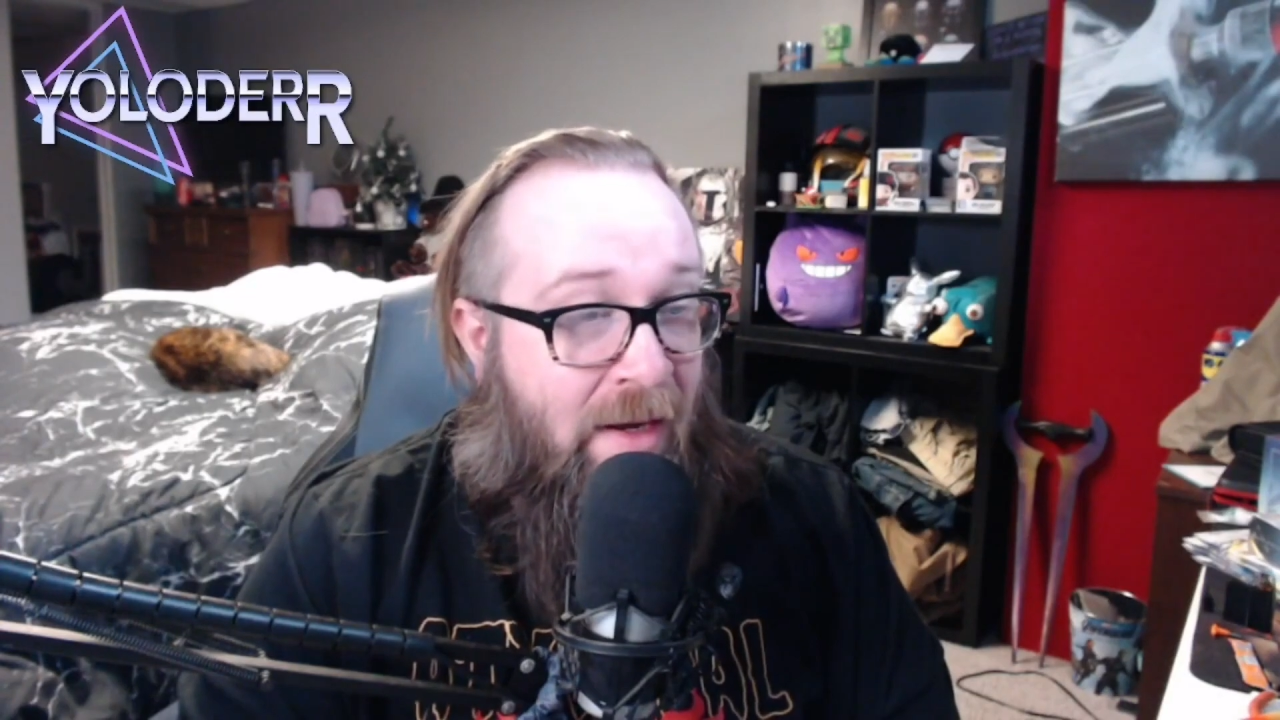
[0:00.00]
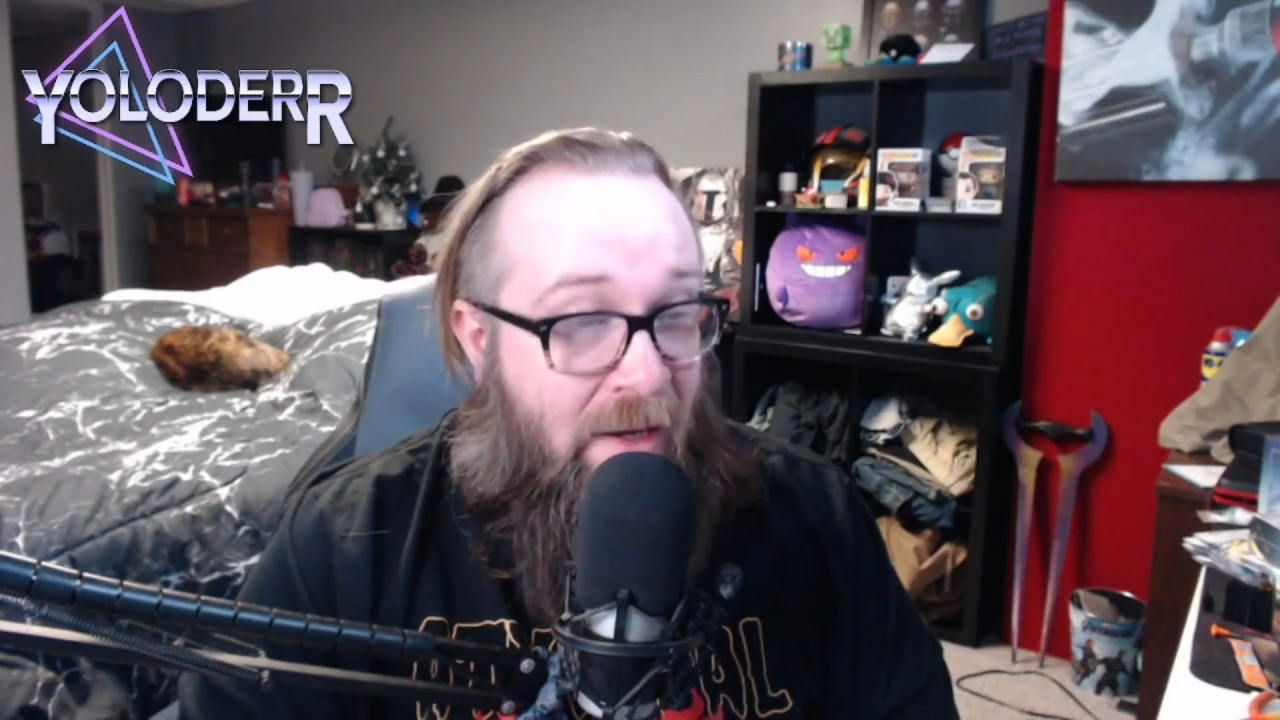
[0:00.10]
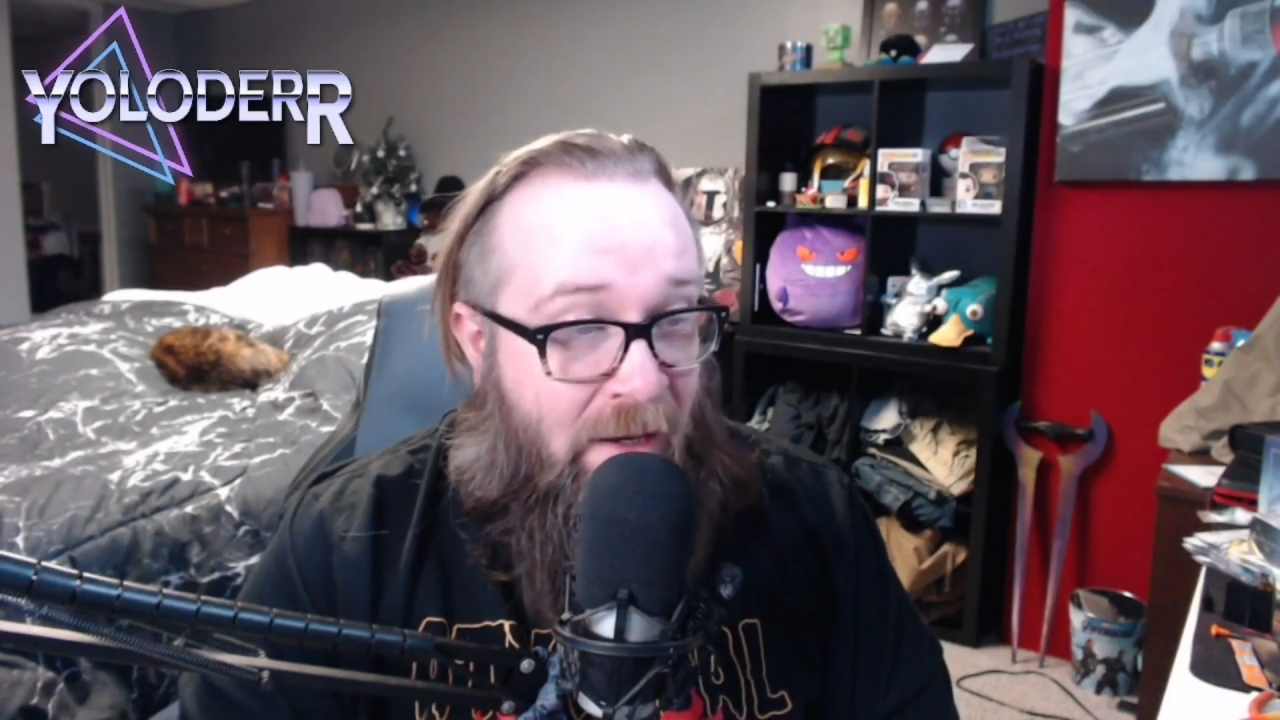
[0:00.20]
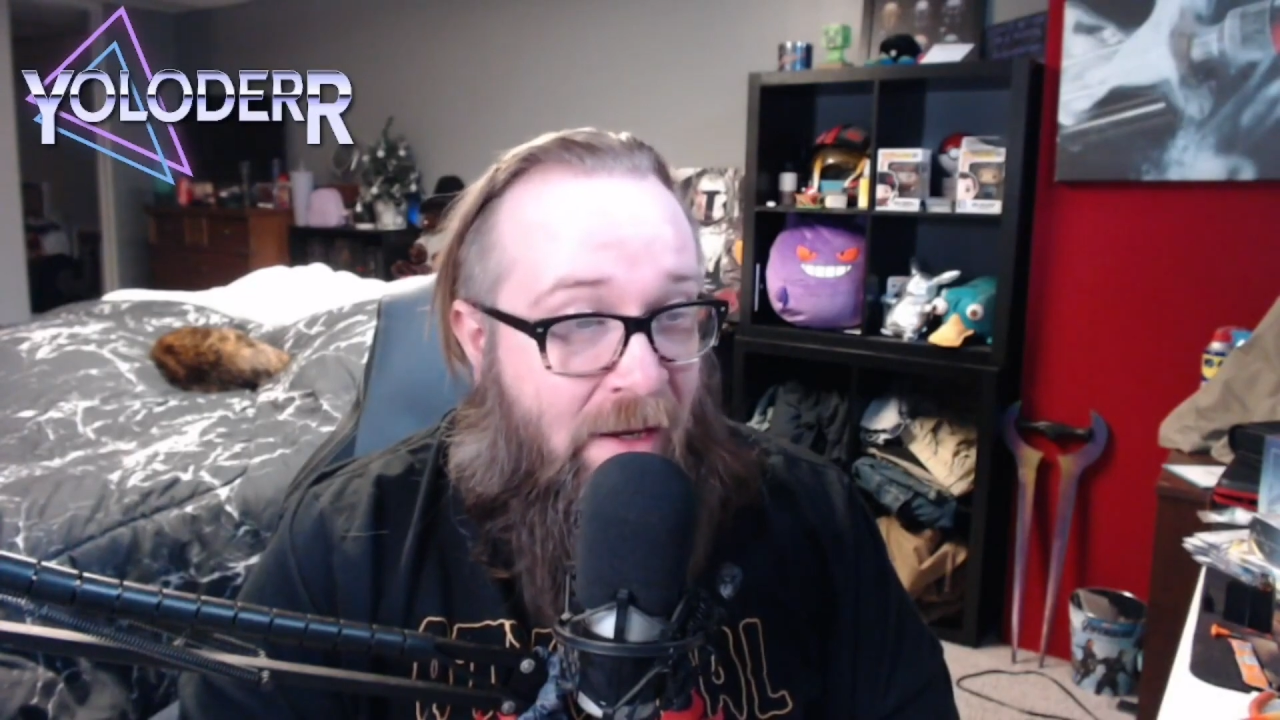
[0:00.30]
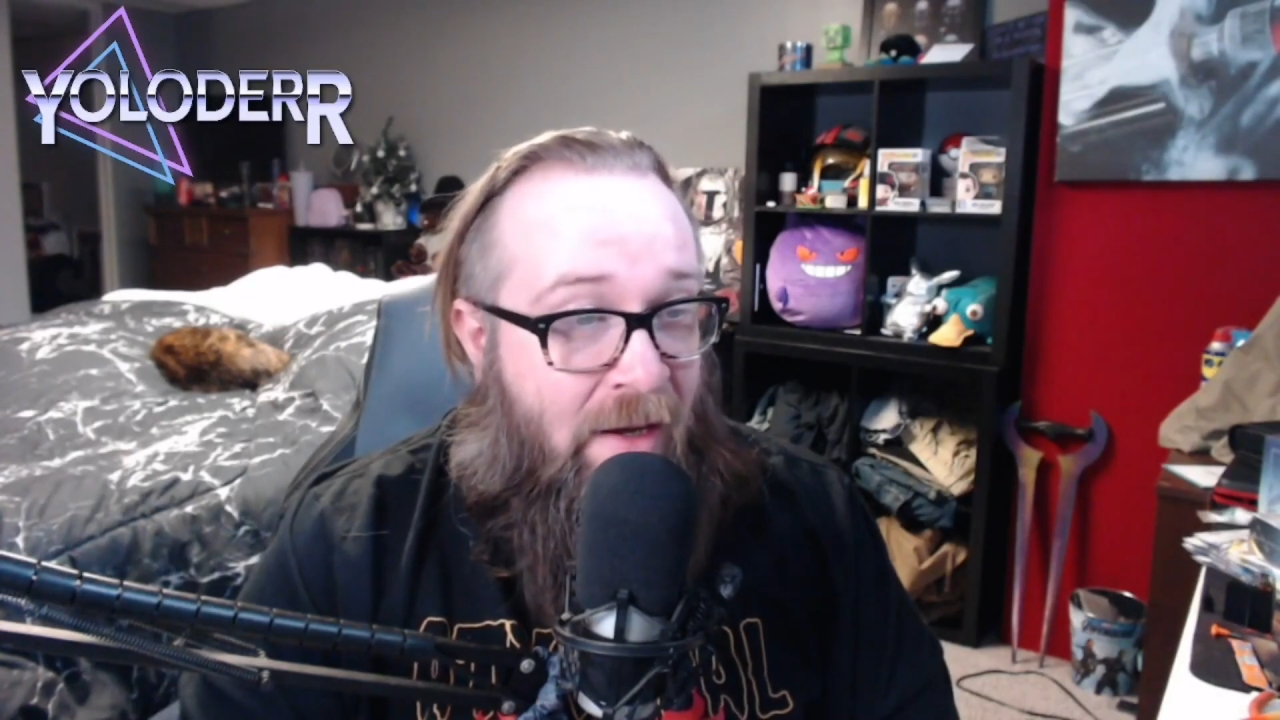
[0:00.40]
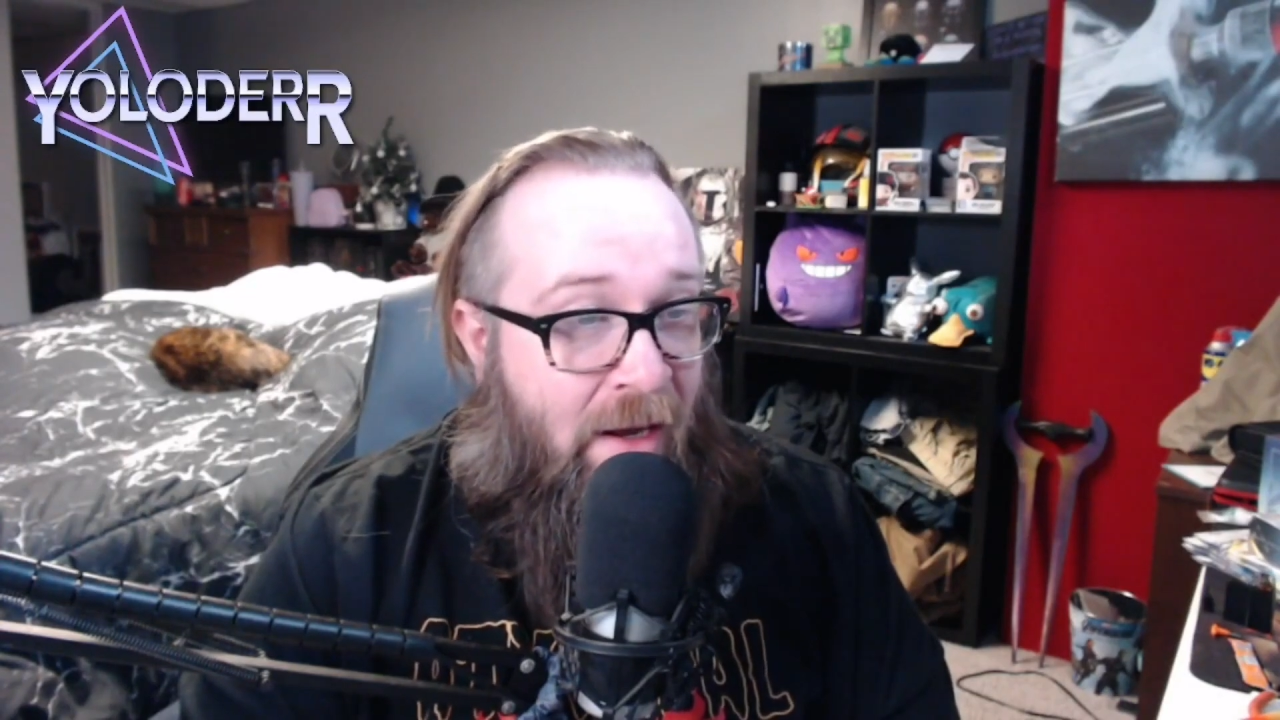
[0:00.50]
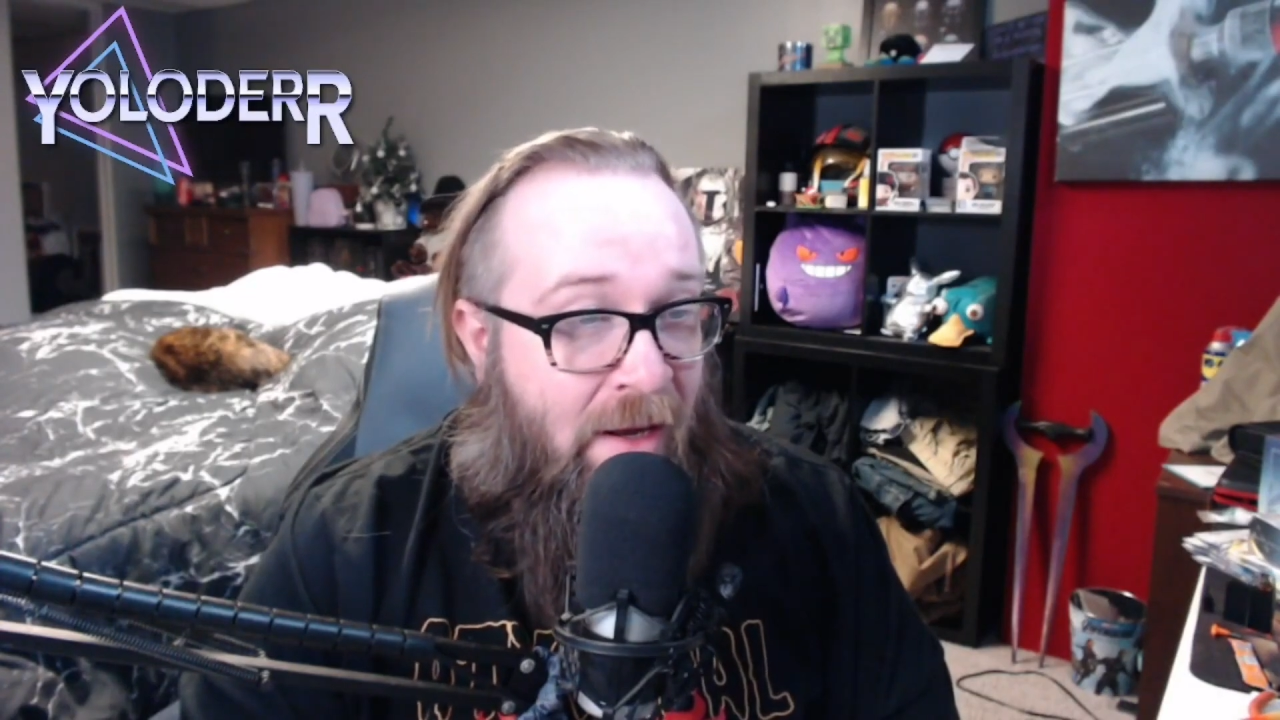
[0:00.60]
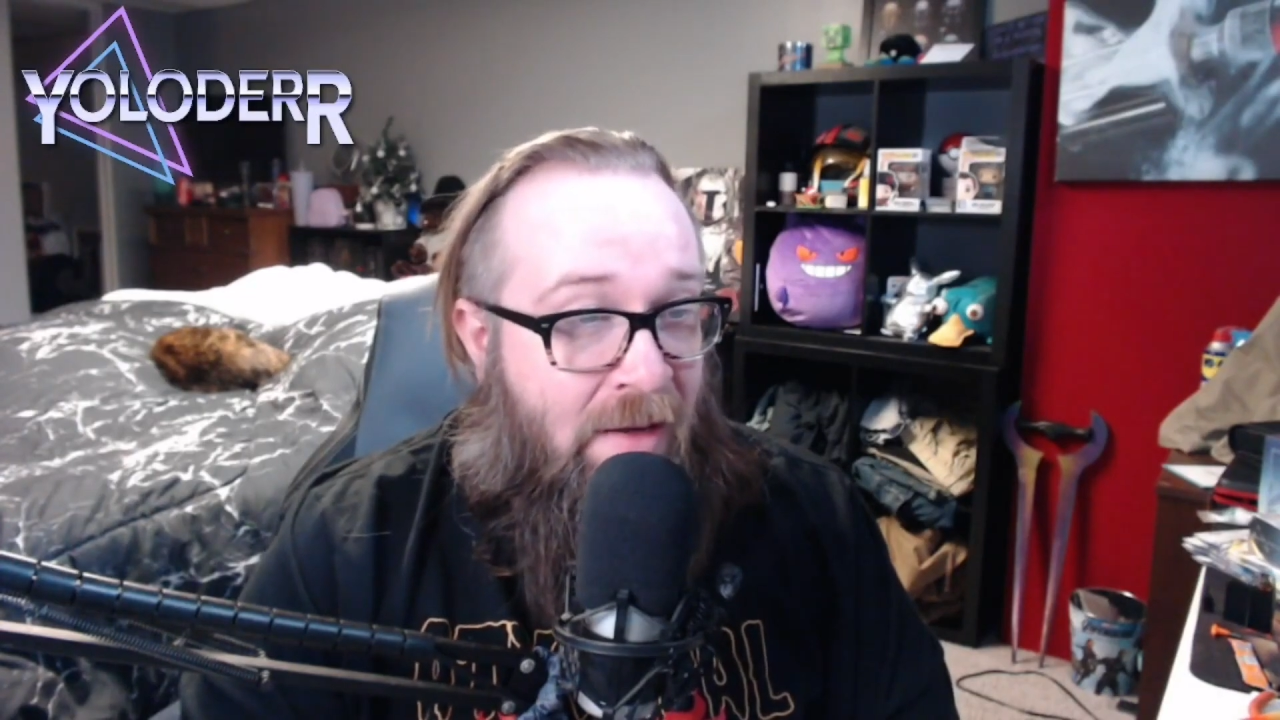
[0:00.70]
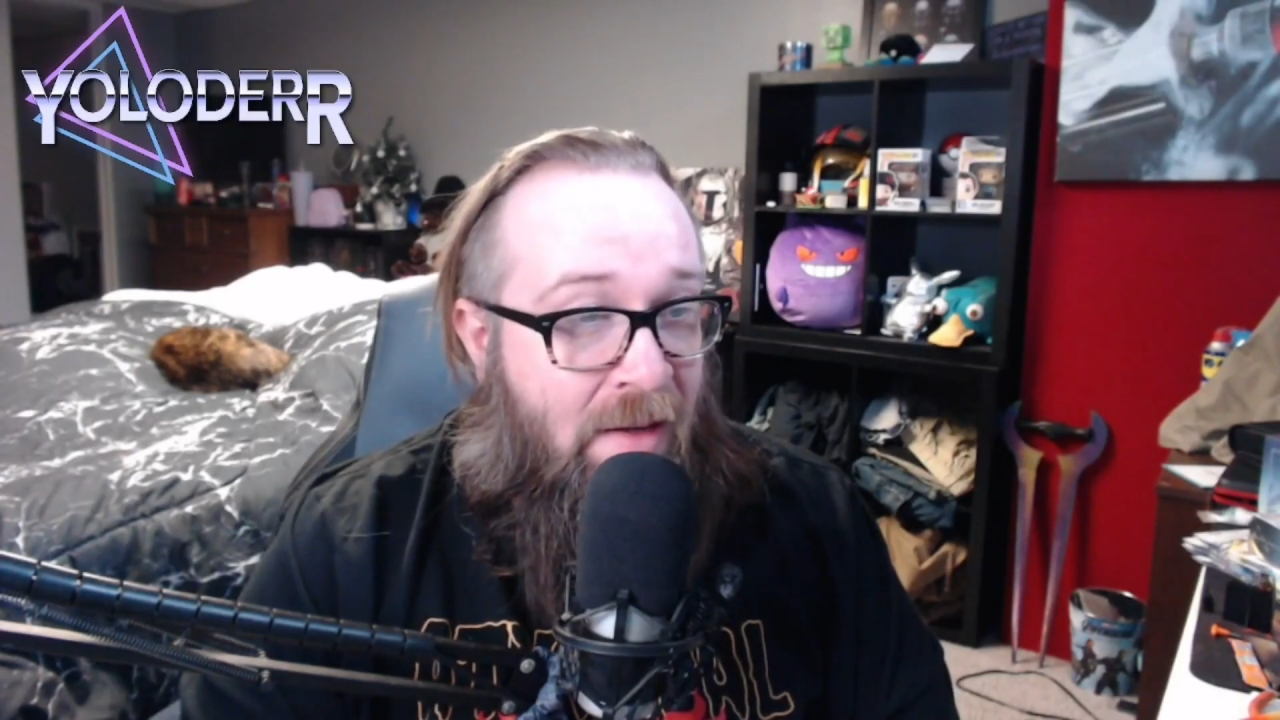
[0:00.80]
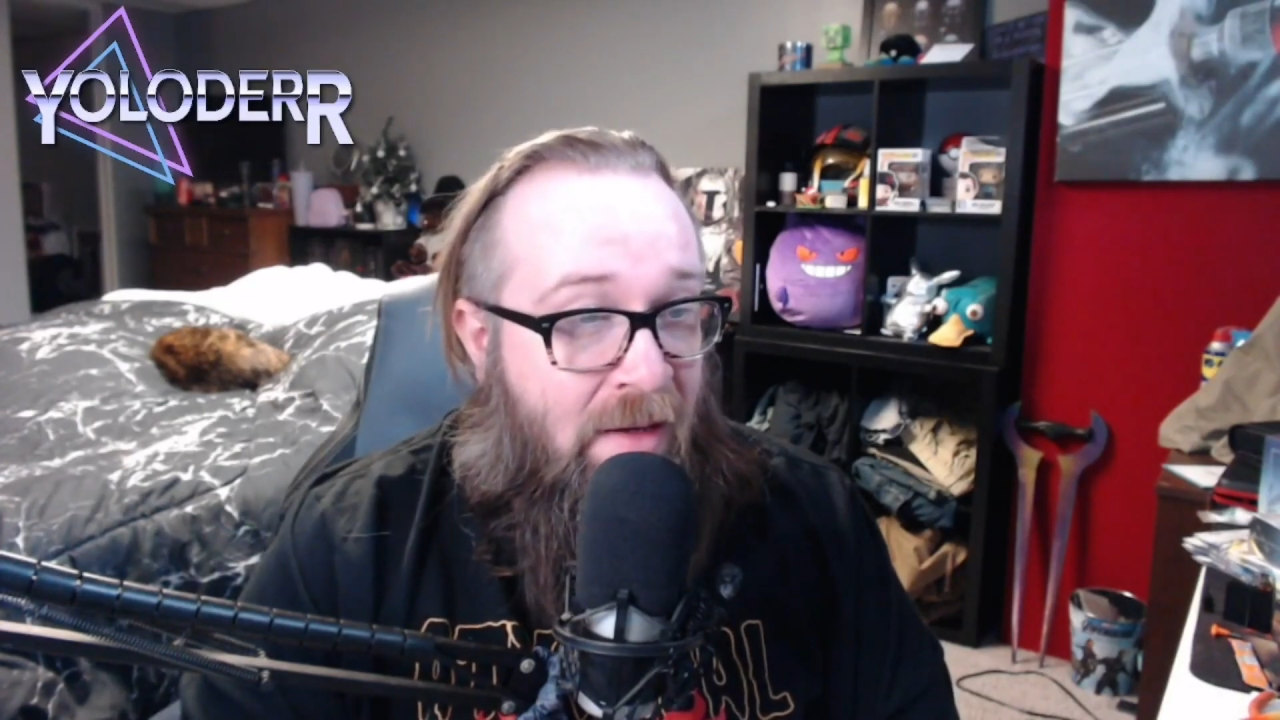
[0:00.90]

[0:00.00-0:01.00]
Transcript: Gideon, and